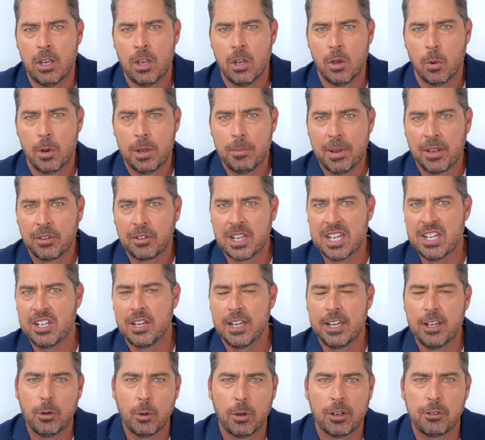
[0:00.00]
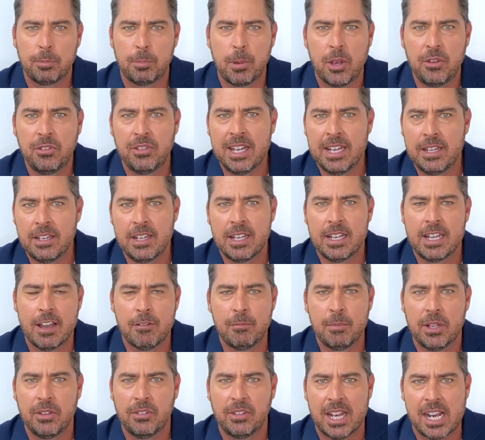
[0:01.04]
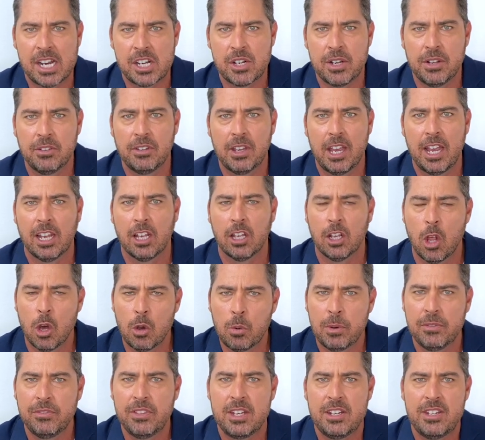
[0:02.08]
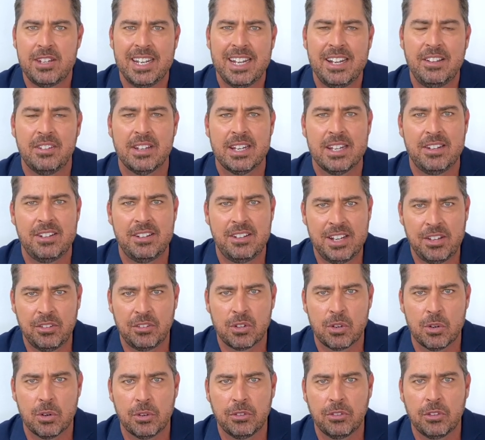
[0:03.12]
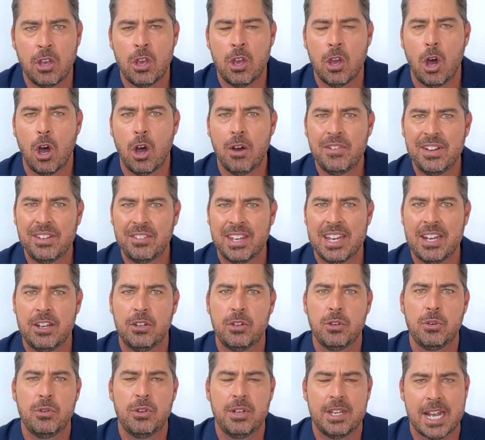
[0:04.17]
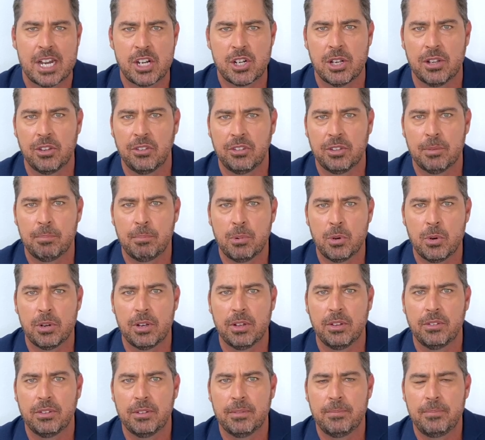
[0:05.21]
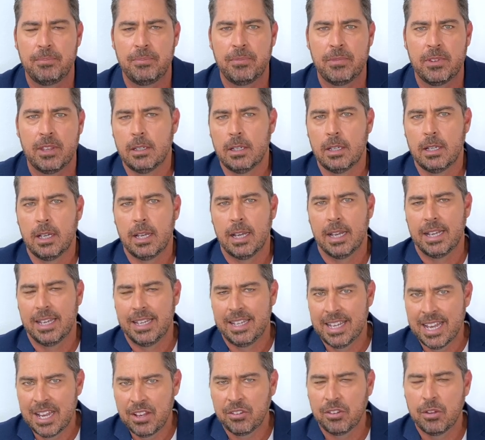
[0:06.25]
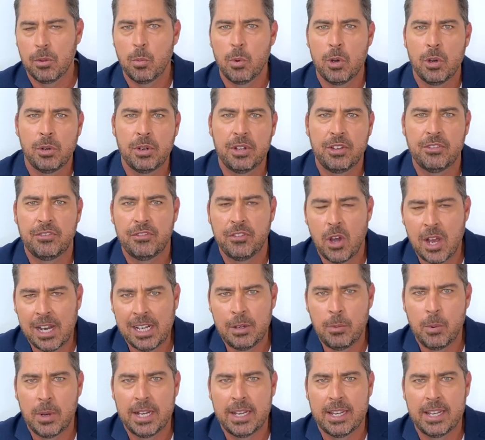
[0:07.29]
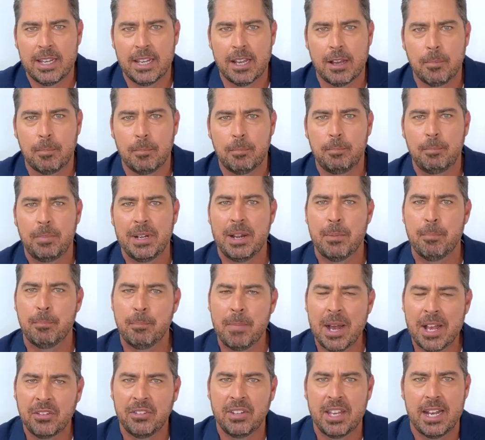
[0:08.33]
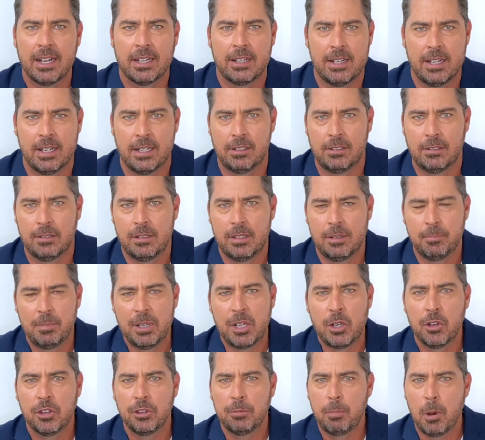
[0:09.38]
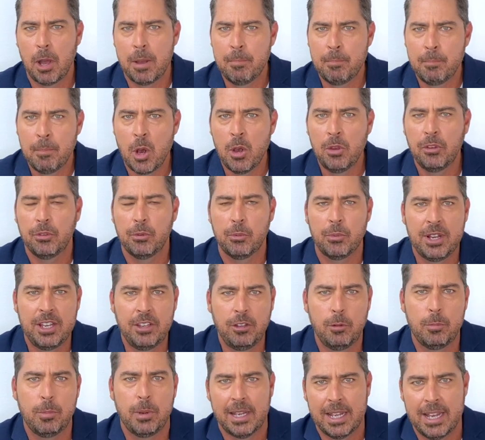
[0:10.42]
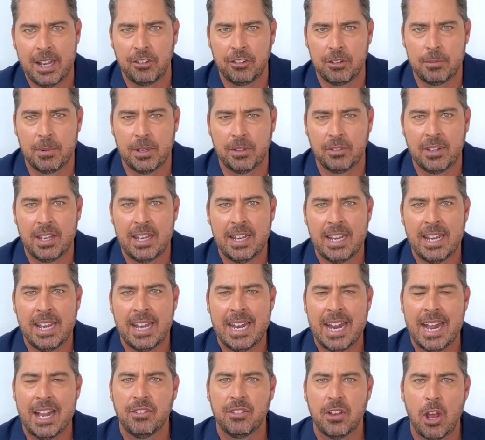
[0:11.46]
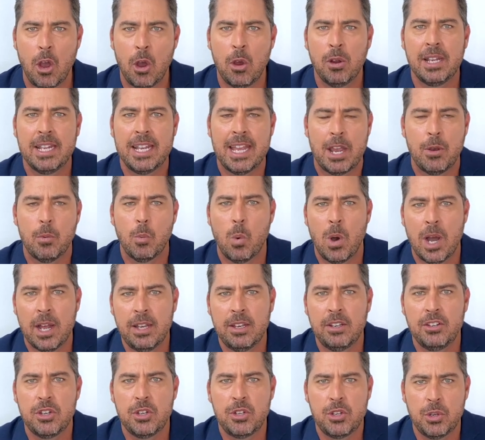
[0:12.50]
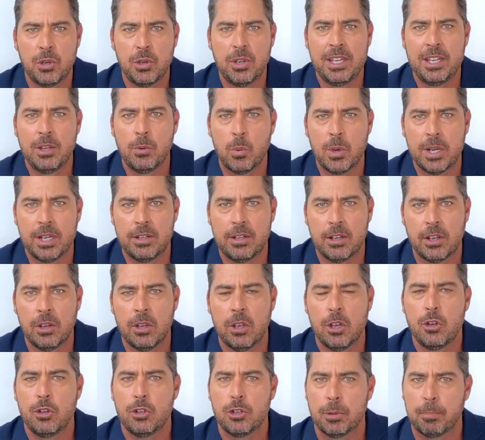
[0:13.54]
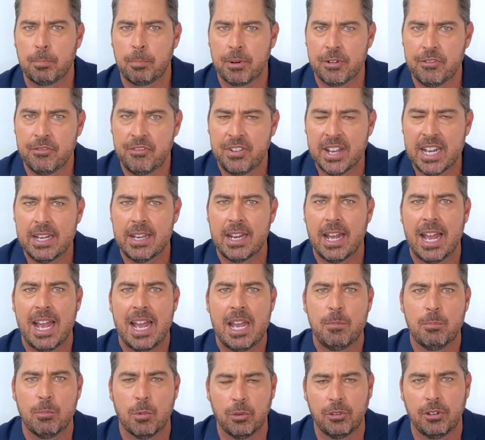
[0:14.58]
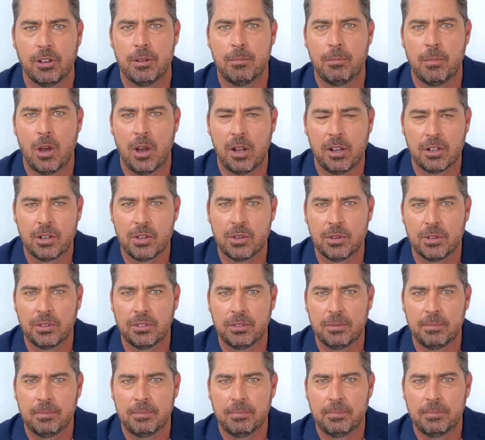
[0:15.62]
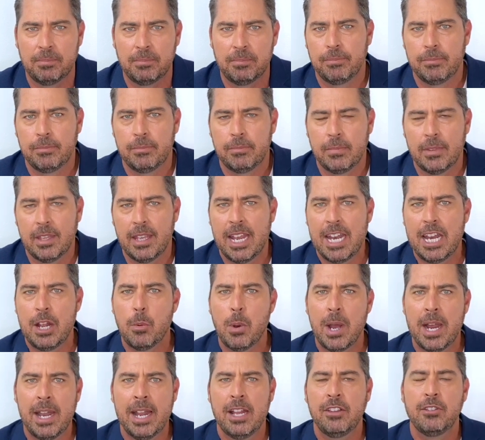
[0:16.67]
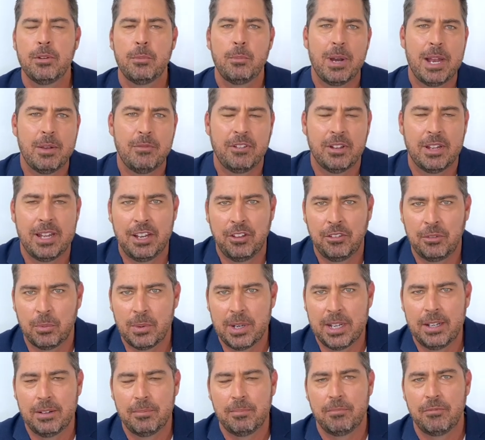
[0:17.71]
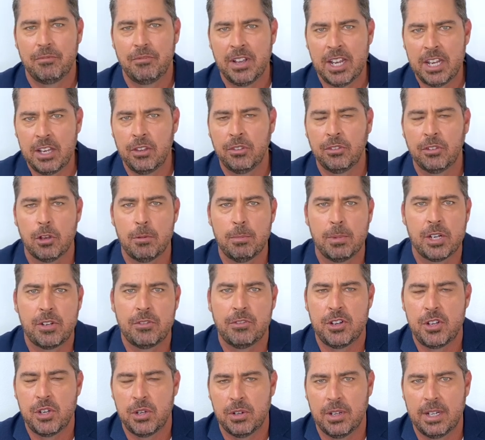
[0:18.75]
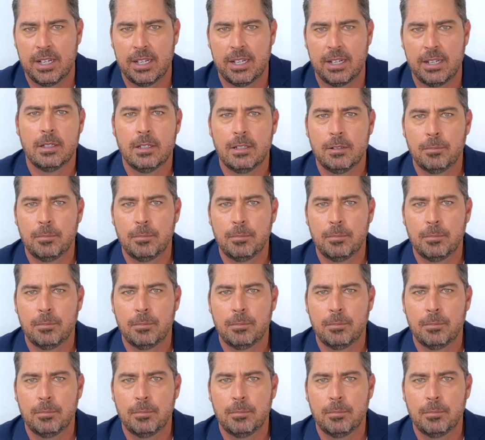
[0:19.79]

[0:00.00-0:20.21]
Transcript: We must continue to expose the Indian government's actions along with the deeds and discourse of its Hindu nationalist supporters. Yes, the world is finally waking up, but it must act now, because by most reasonable estimates, it has only a 1 to 2 year window to prevent a Muslim Holocaust. Anyway, that's a wrap for this week. Thank you so much for tuning in.